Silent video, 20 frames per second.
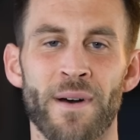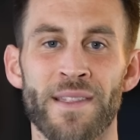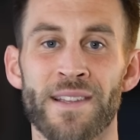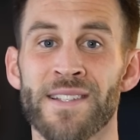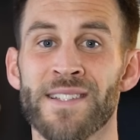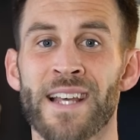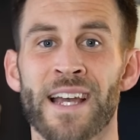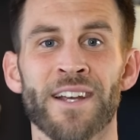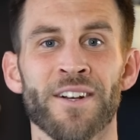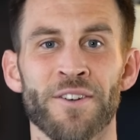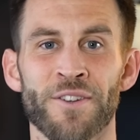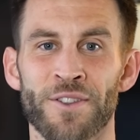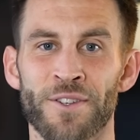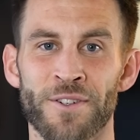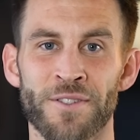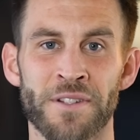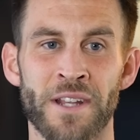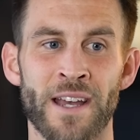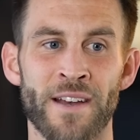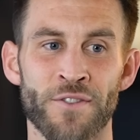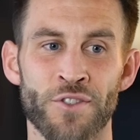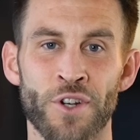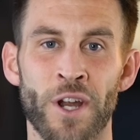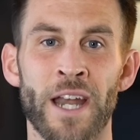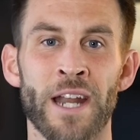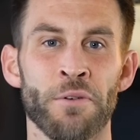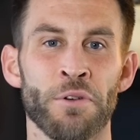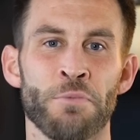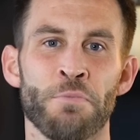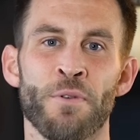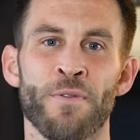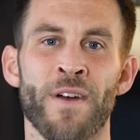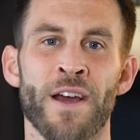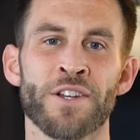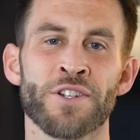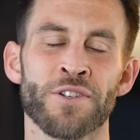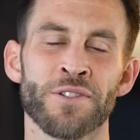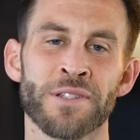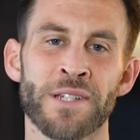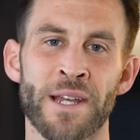By the second or third day of training with
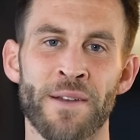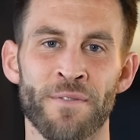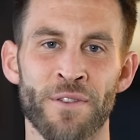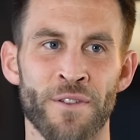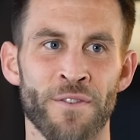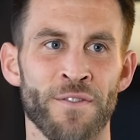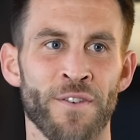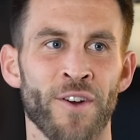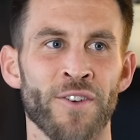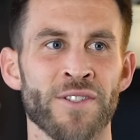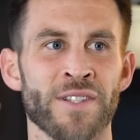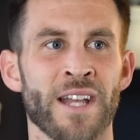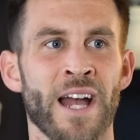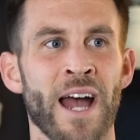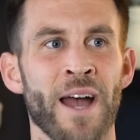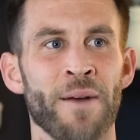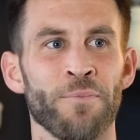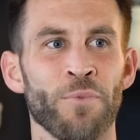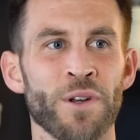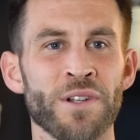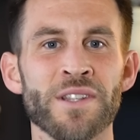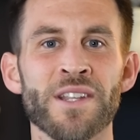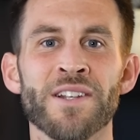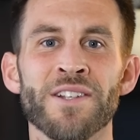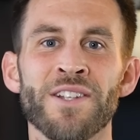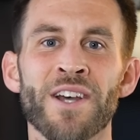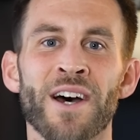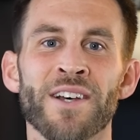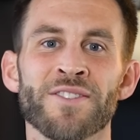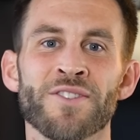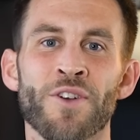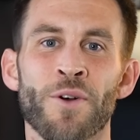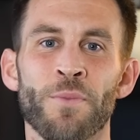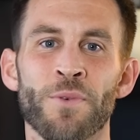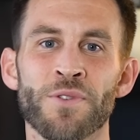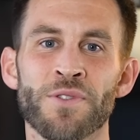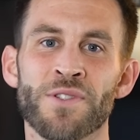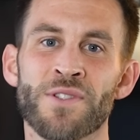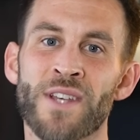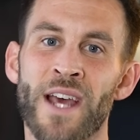professional team for the first time, once the dust
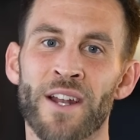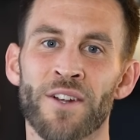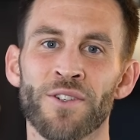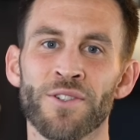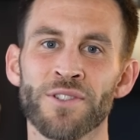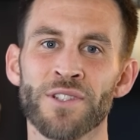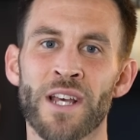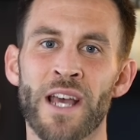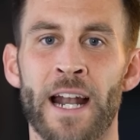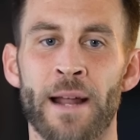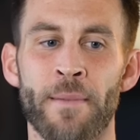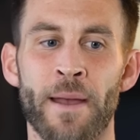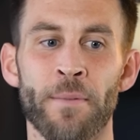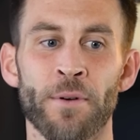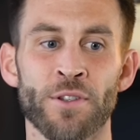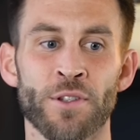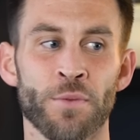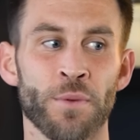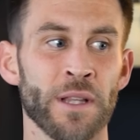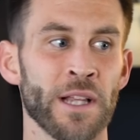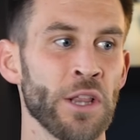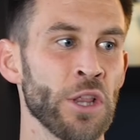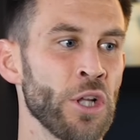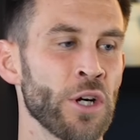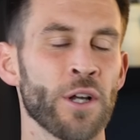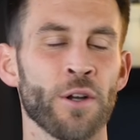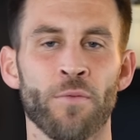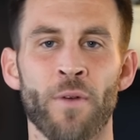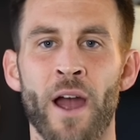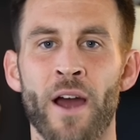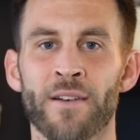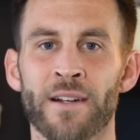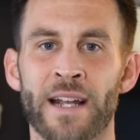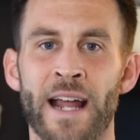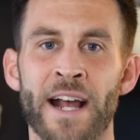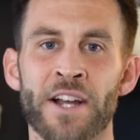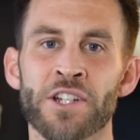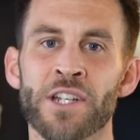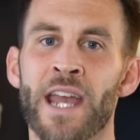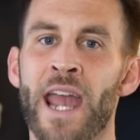almost settles and I'm able to really look around and
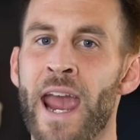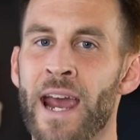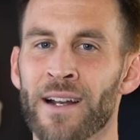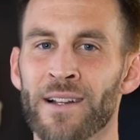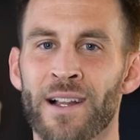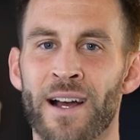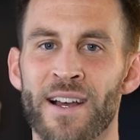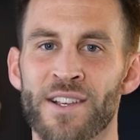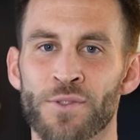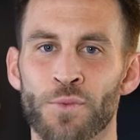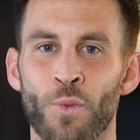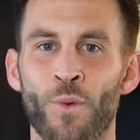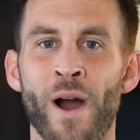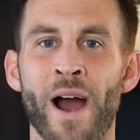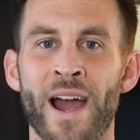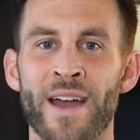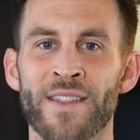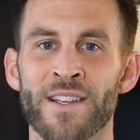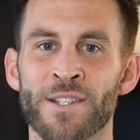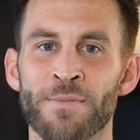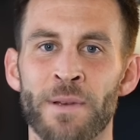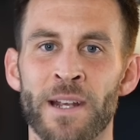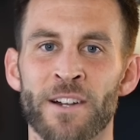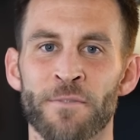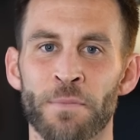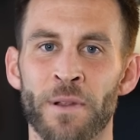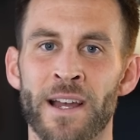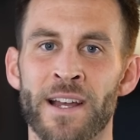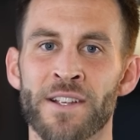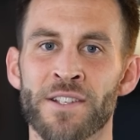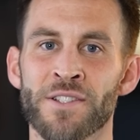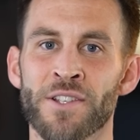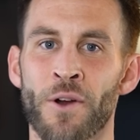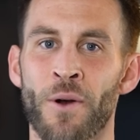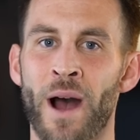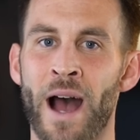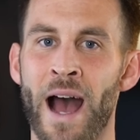actually analyze why the speed of play is so